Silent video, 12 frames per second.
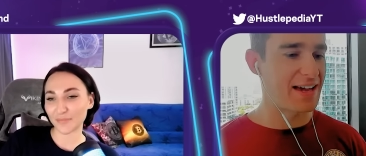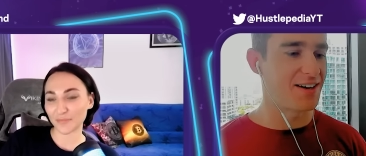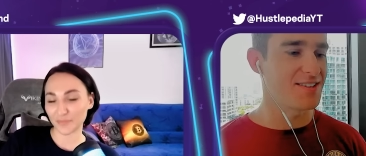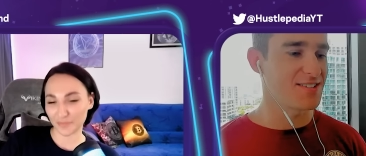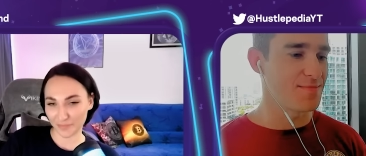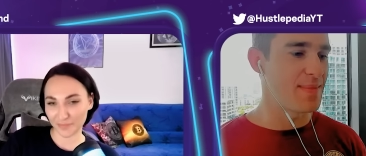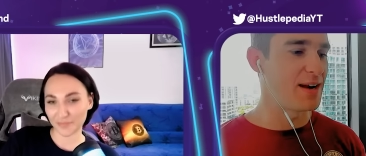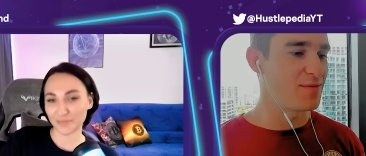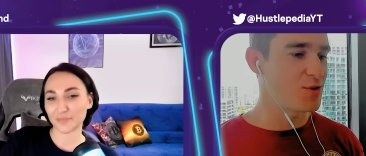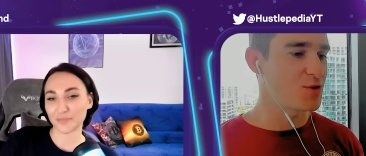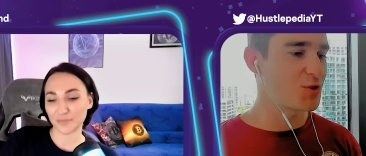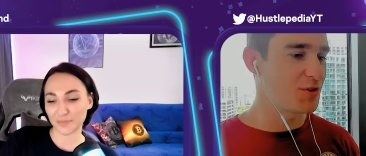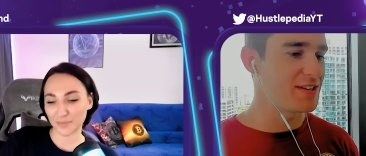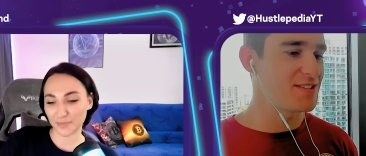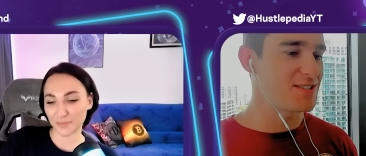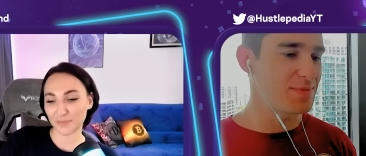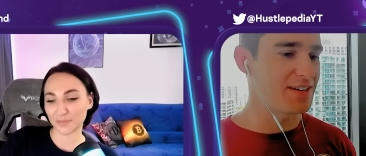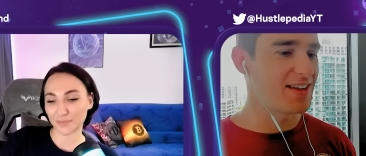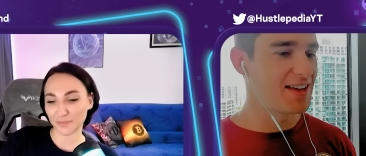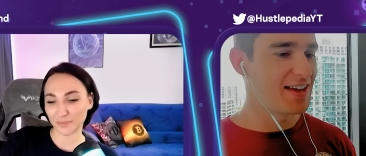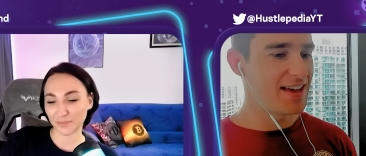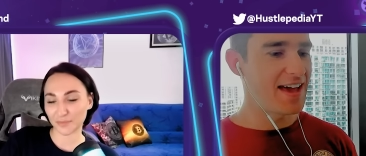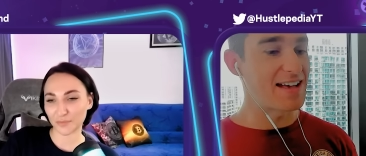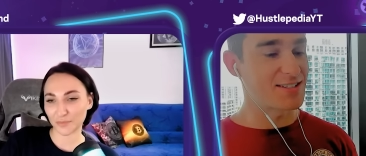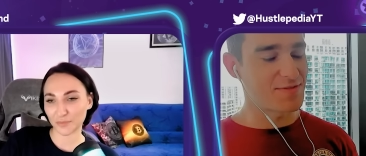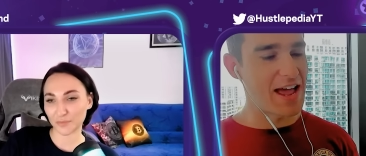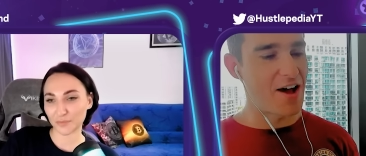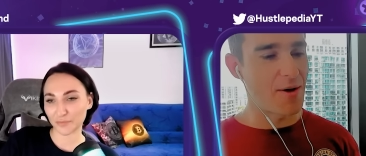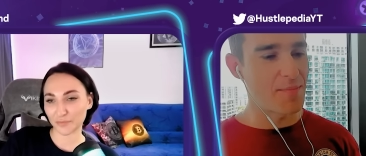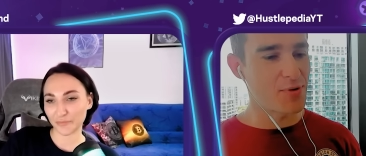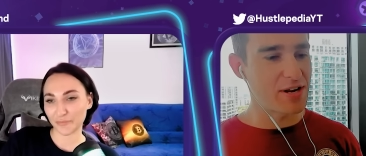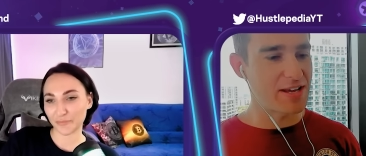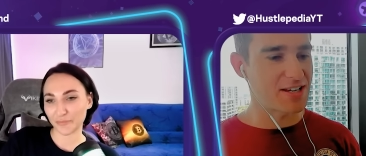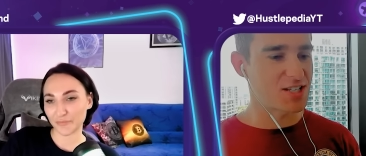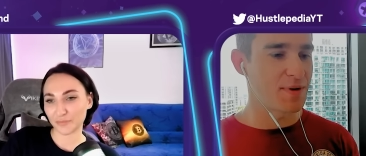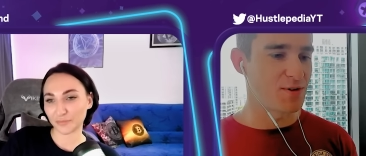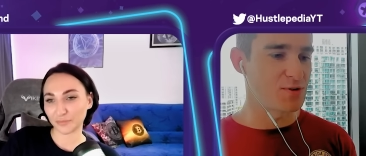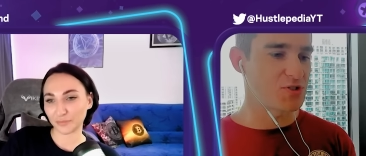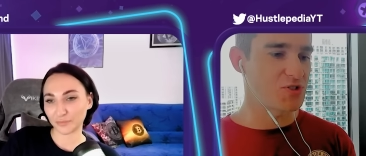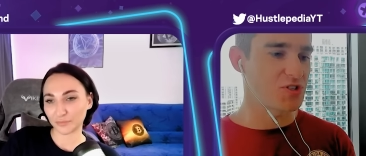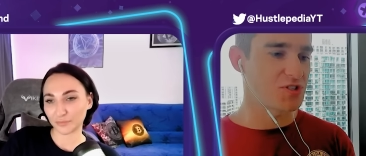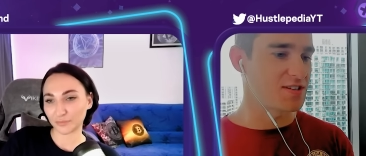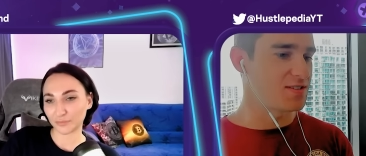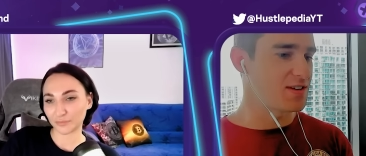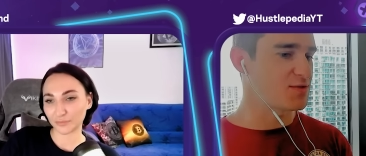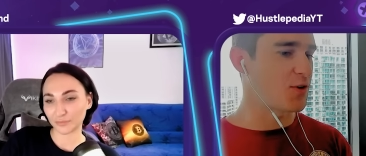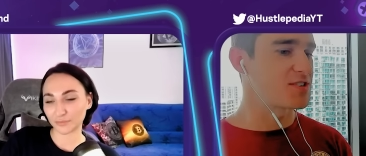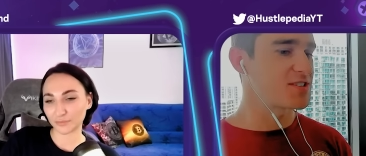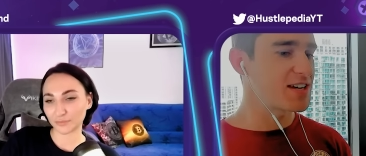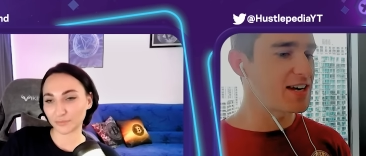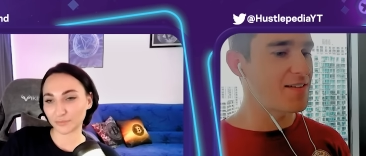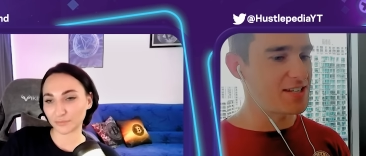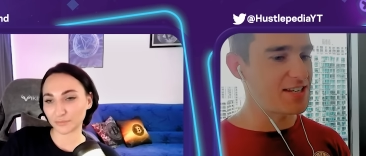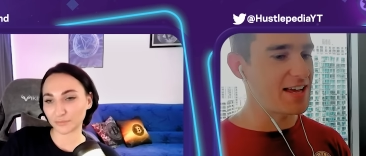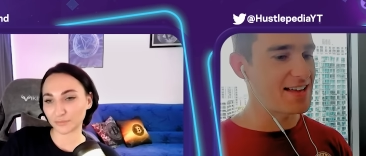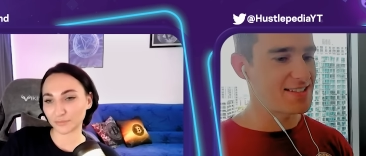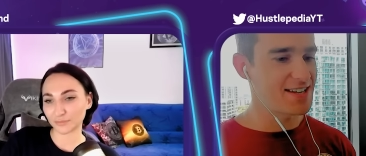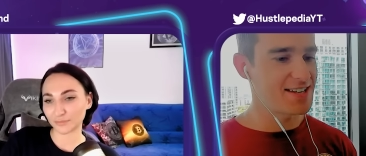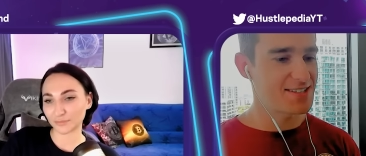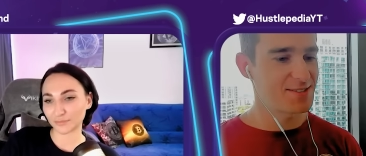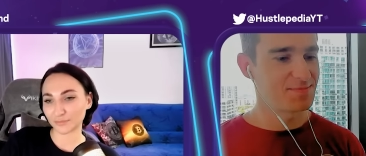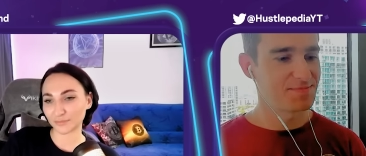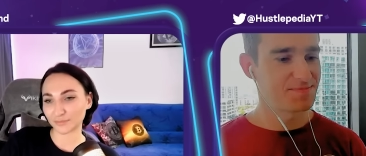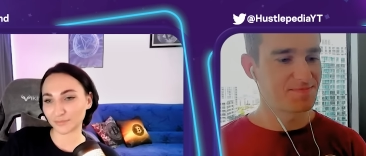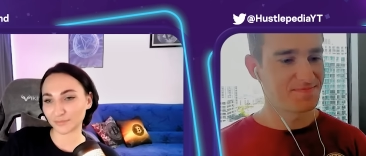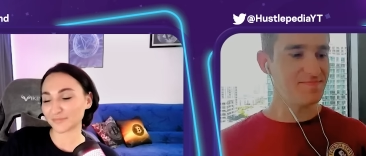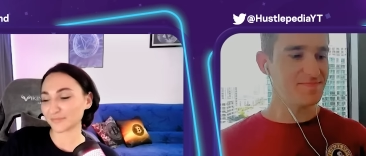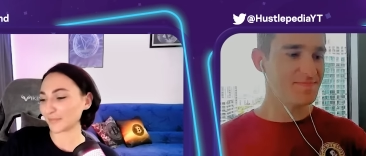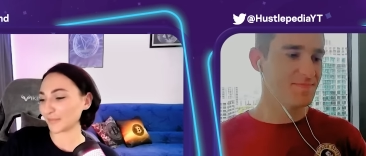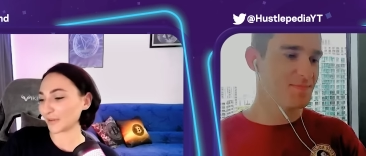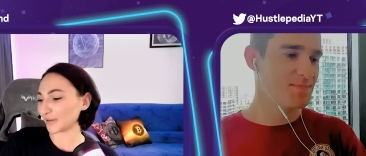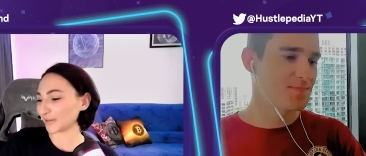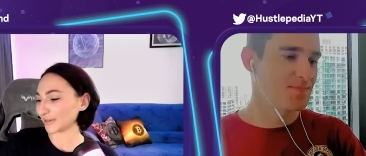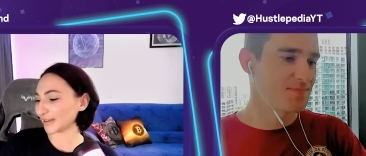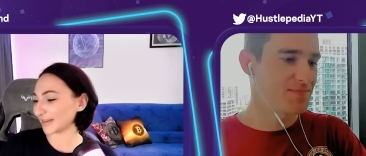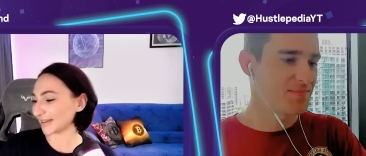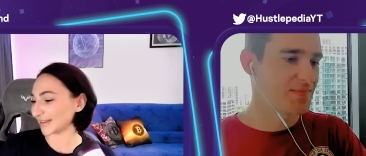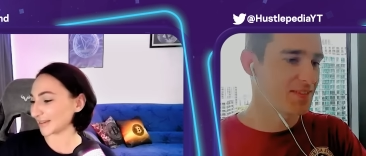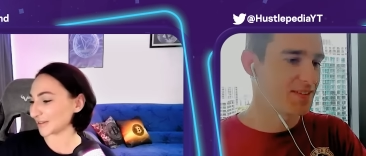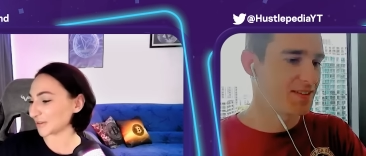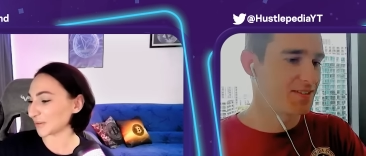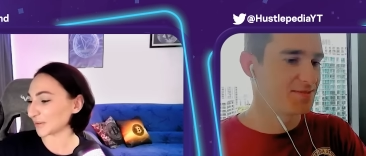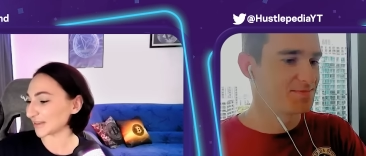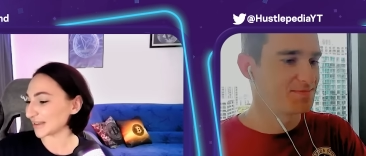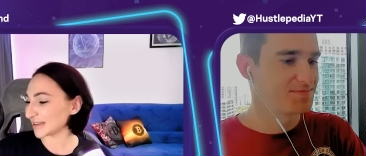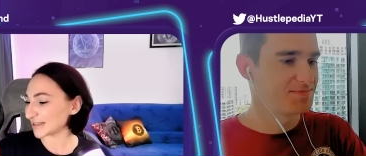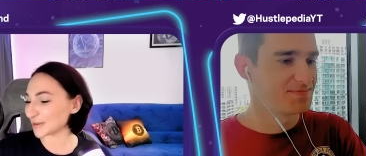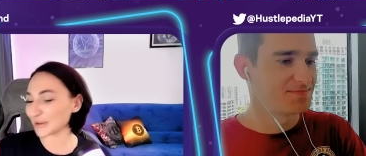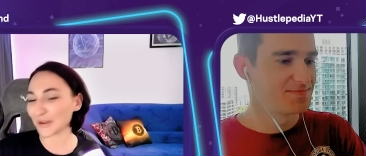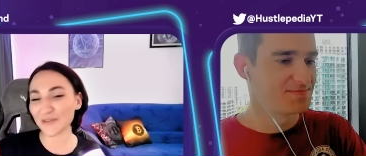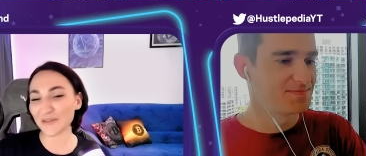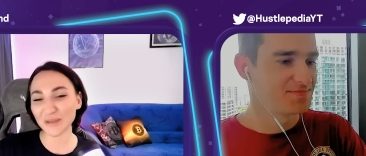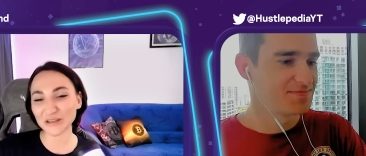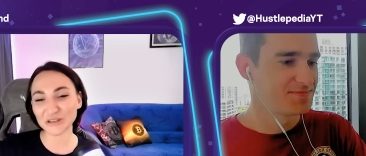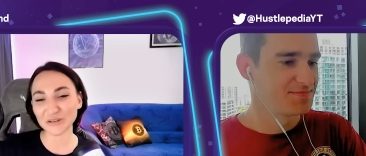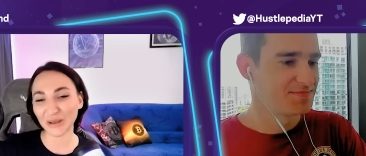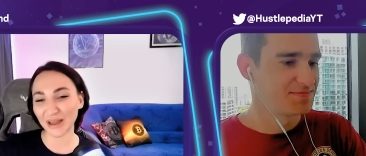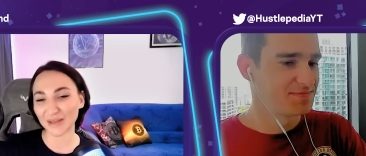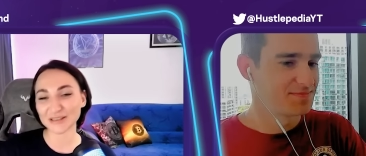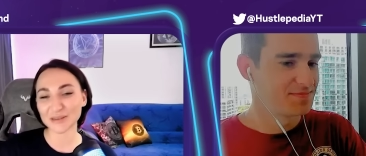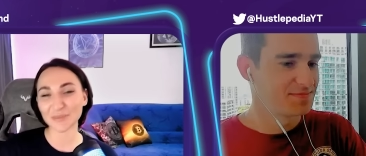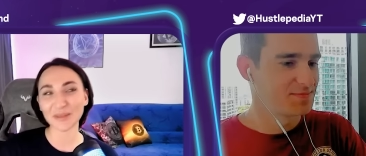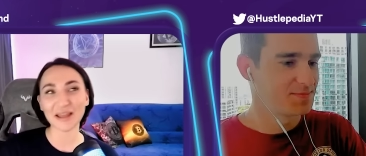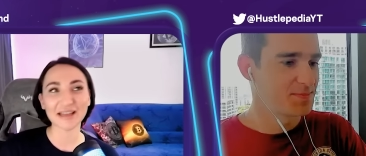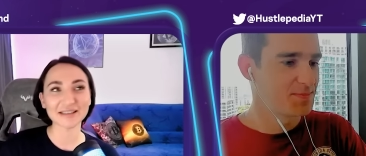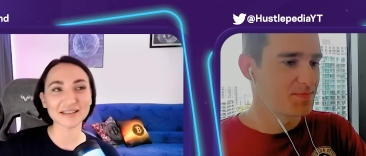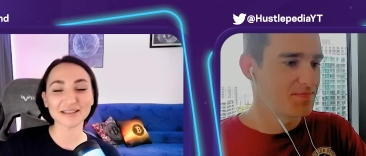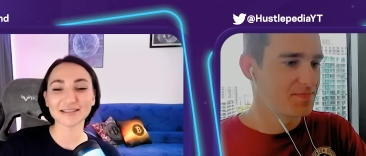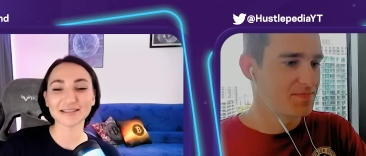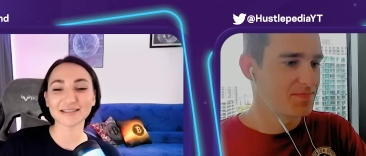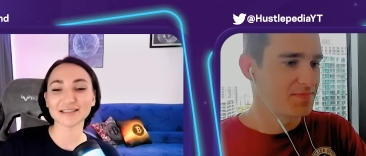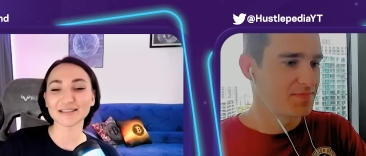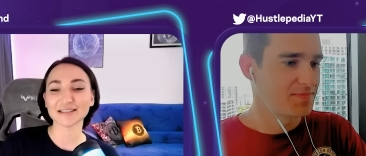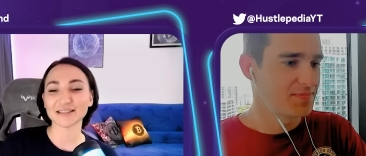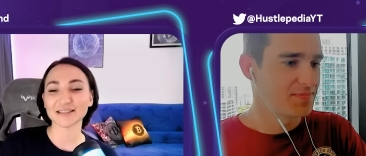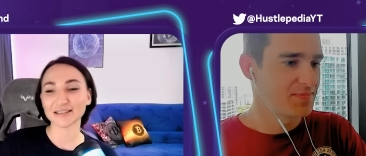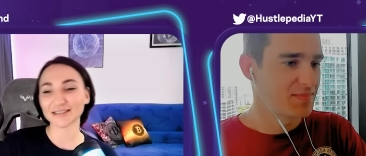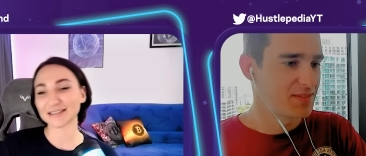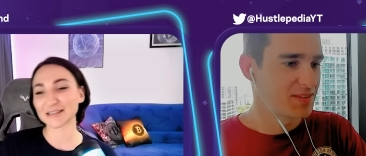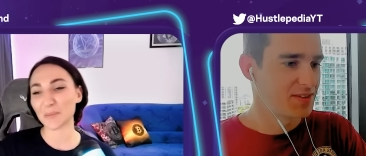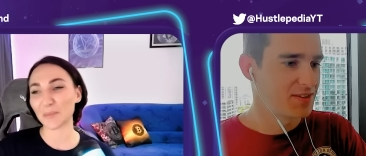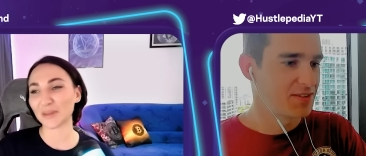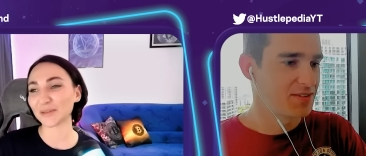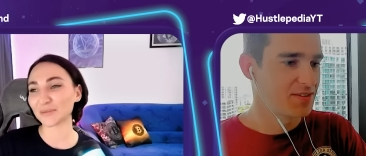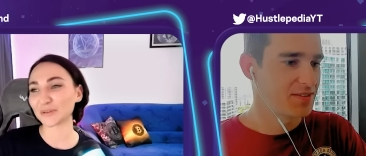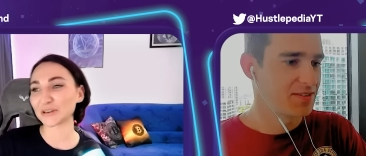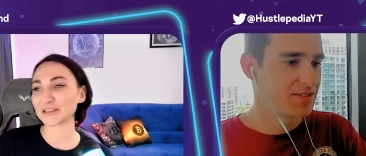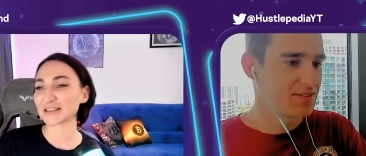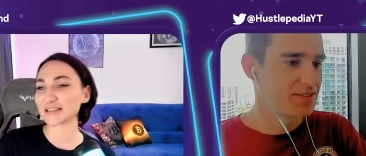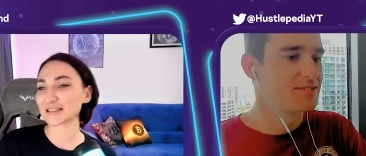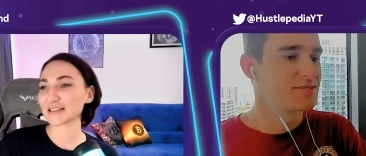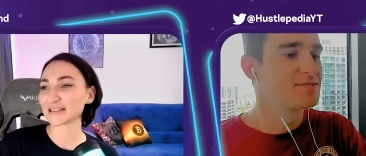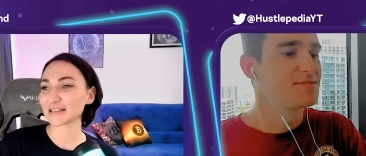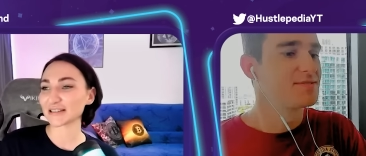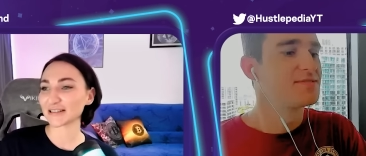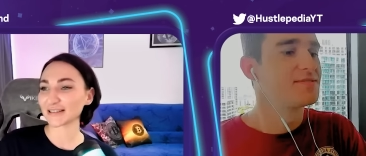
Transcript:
Speaker 1: in on some metaverse coins, but as of now, I'm pretty exposed just in, as far as NFT assets.
Speaker 2: Okay, cool. So you have mentioned you have some land in some metaverses